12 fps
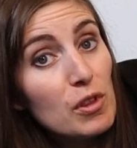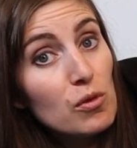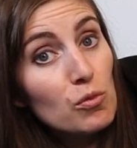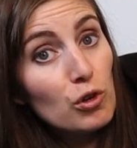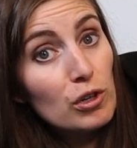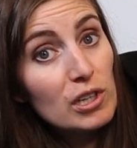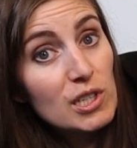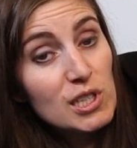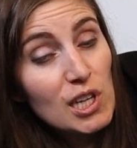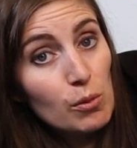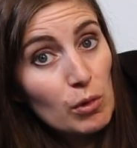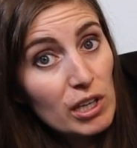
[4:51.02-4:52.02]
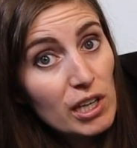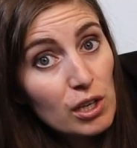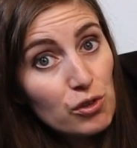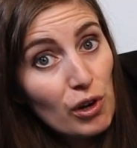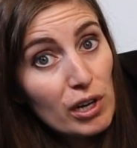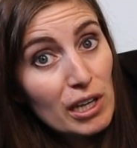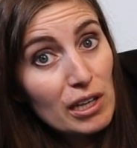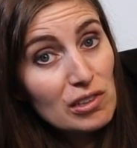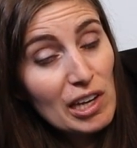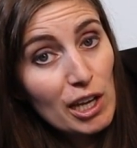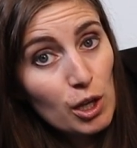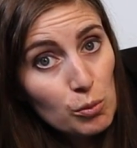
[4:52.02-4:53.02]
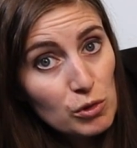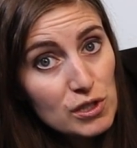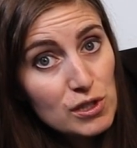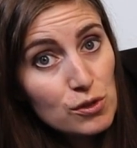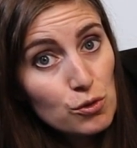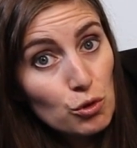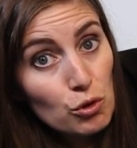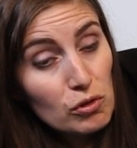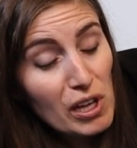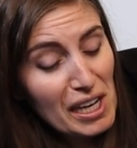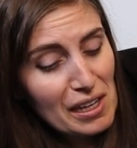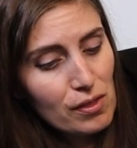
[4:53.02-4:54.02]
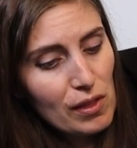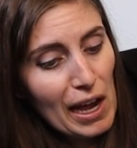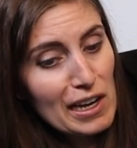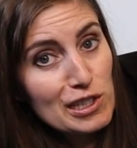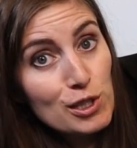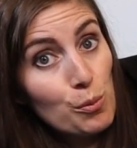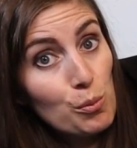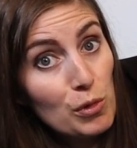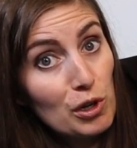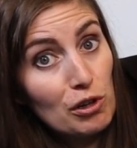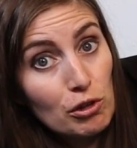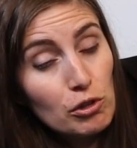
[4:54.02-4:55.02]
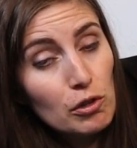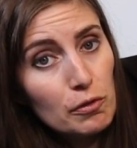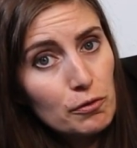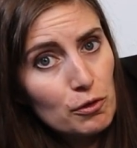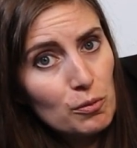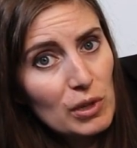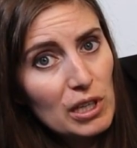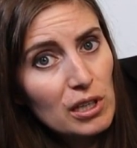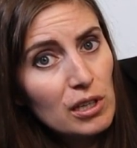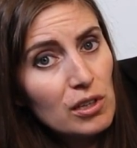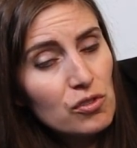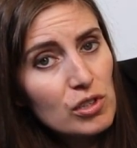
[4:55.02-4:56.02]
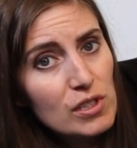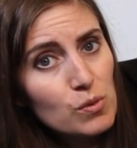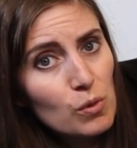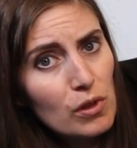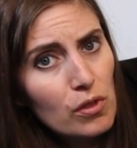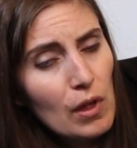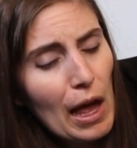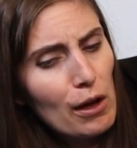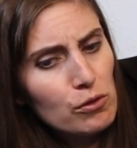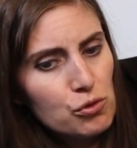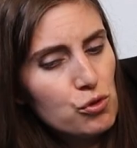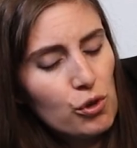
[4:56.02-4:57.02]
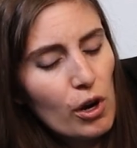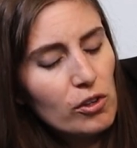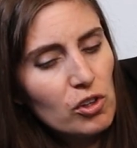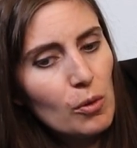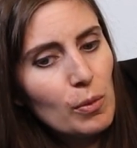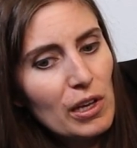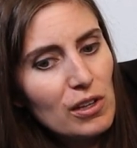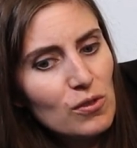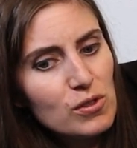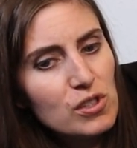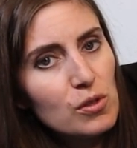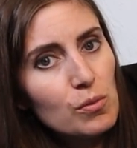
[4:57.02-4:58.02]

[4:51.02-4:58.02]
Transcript: in the mornings, get my kid ready, and take him to school. Like, that's a miracle for me. Just with how drugged up I used